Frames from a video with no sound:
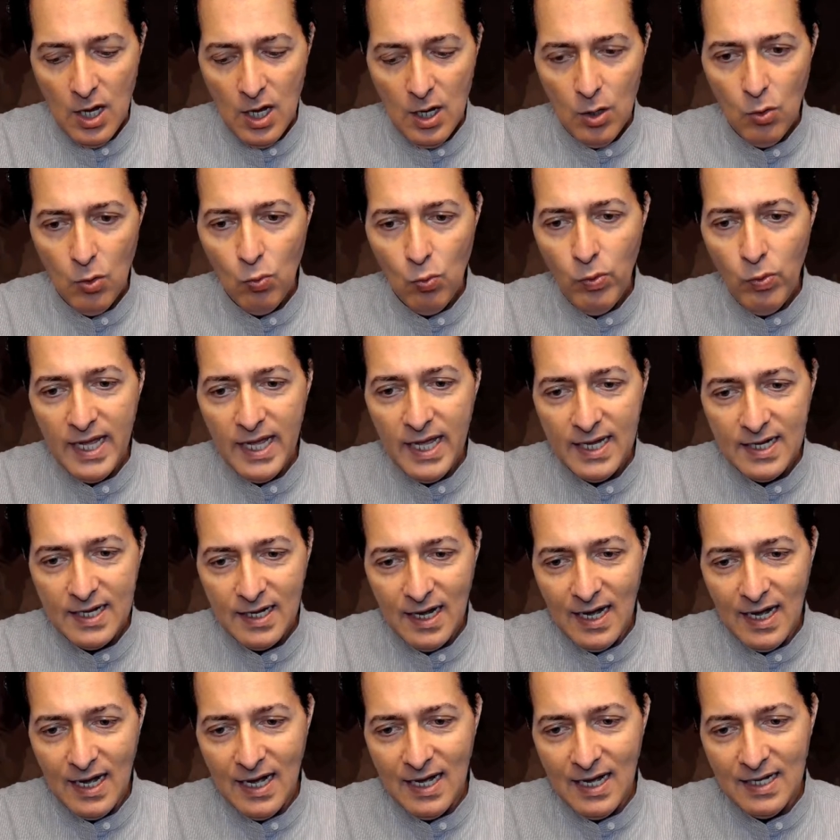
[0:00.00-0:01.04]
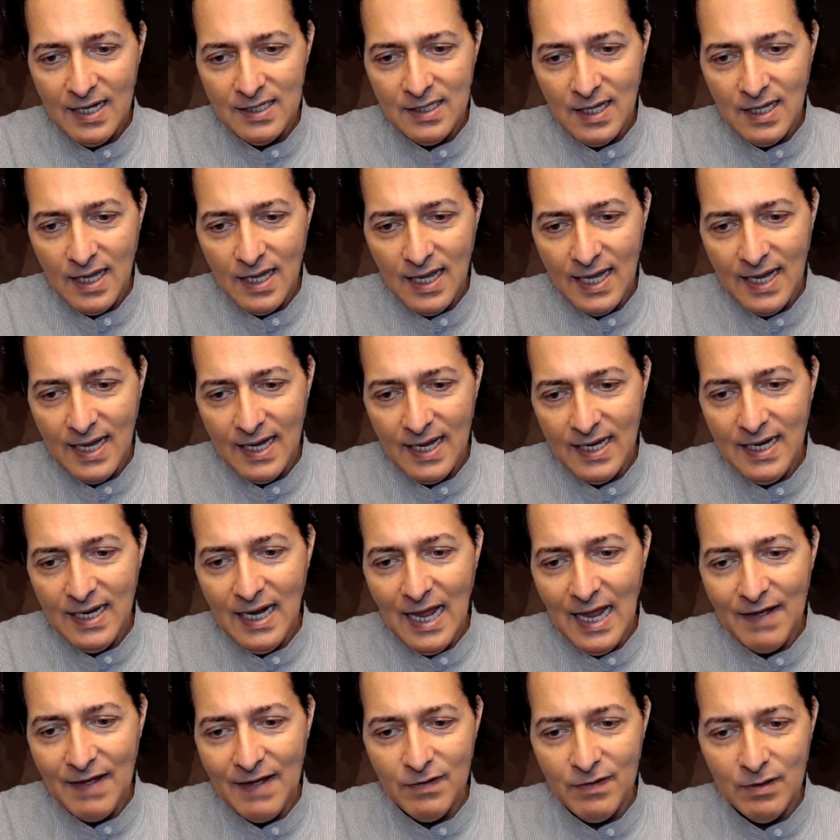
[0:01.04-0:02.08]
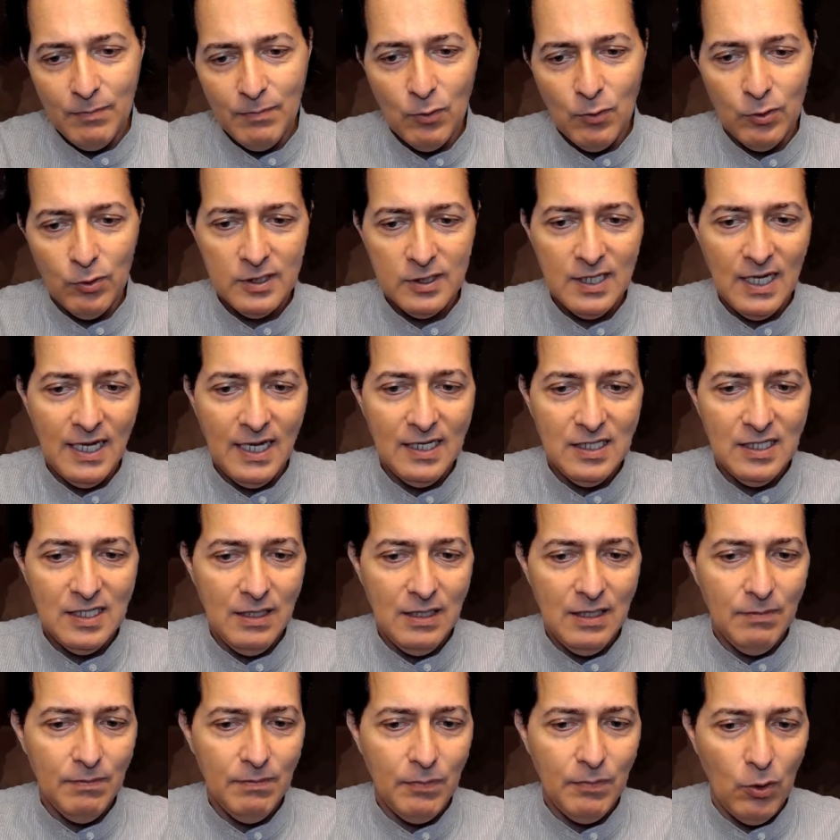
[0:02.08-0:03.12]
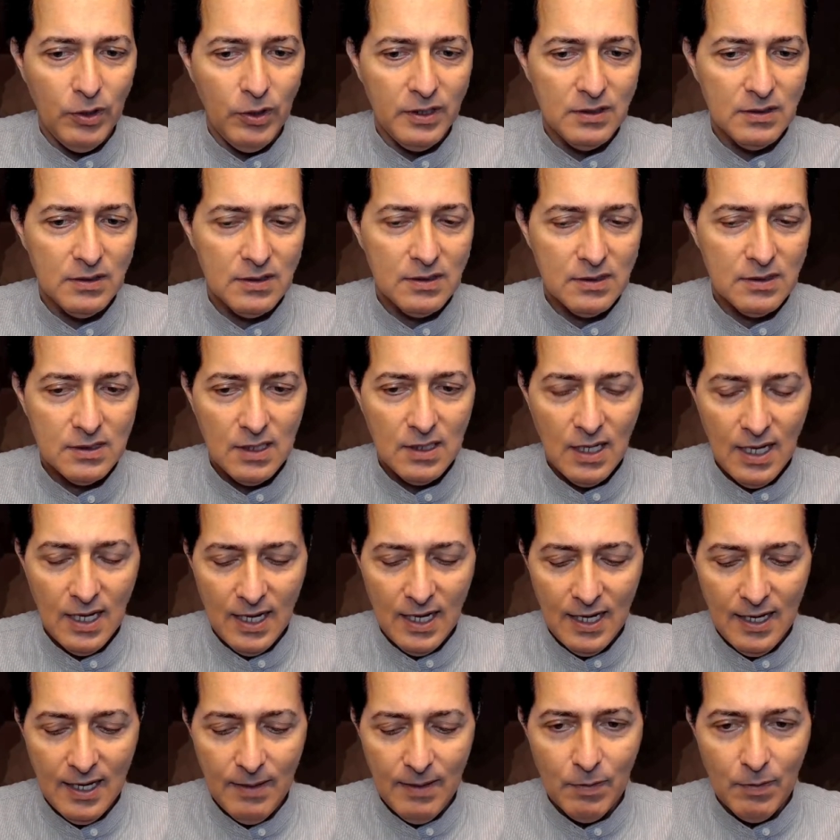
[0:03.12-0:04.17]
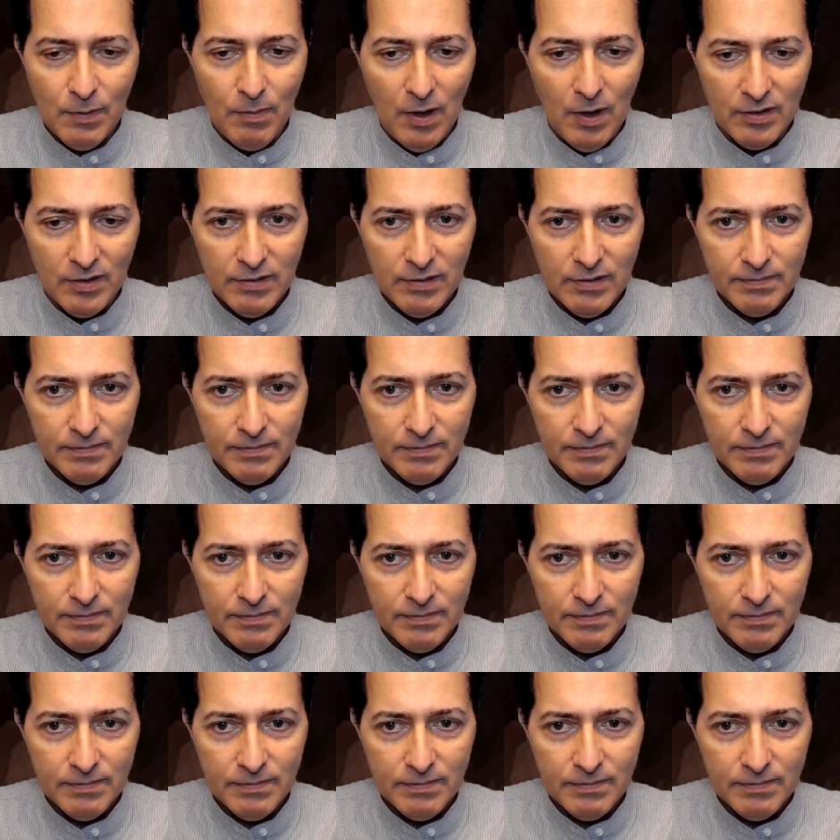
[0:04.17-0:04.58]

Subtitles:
a week, and 11.18 points per month.